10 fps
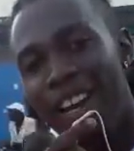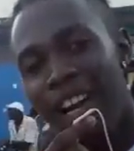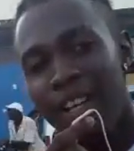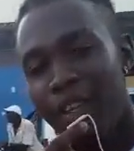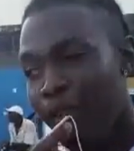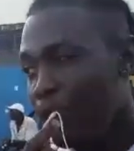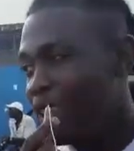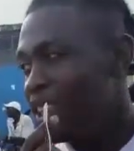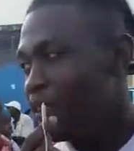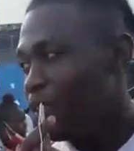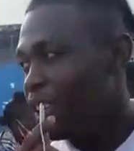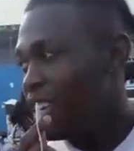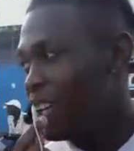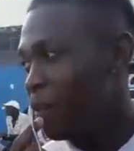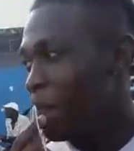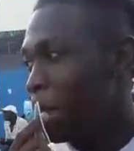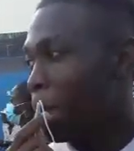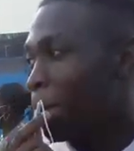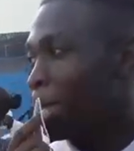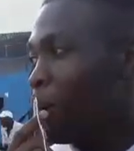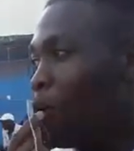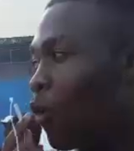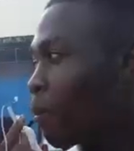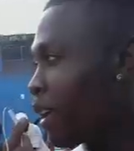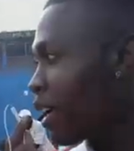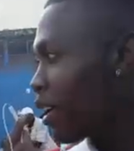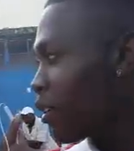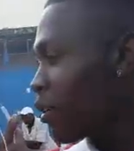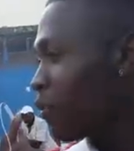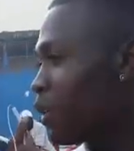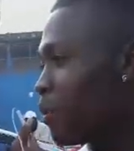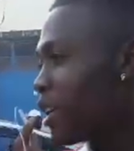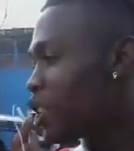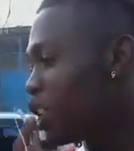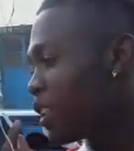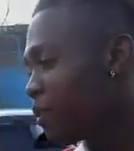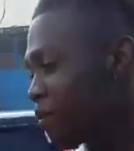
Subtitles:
And the question for you there. What make female cheat?